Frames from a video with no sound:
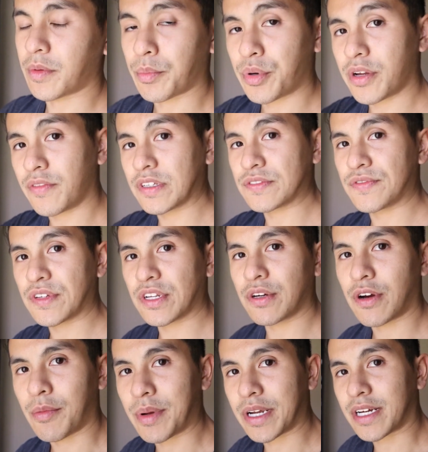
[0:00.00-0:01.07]
the previous
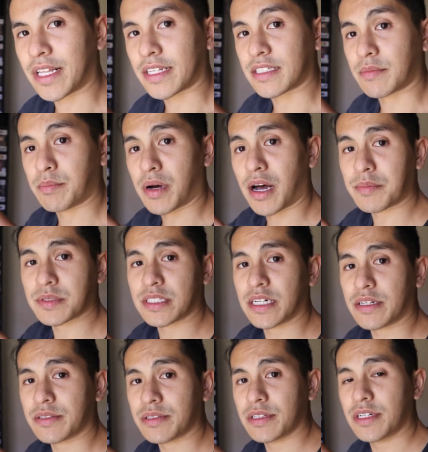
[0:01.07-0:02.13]
video, I've been collecting pops
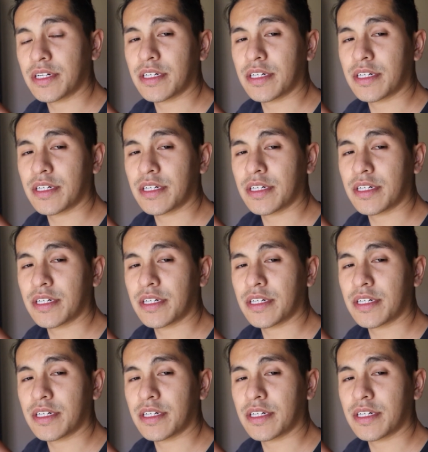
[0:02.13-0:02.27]
now.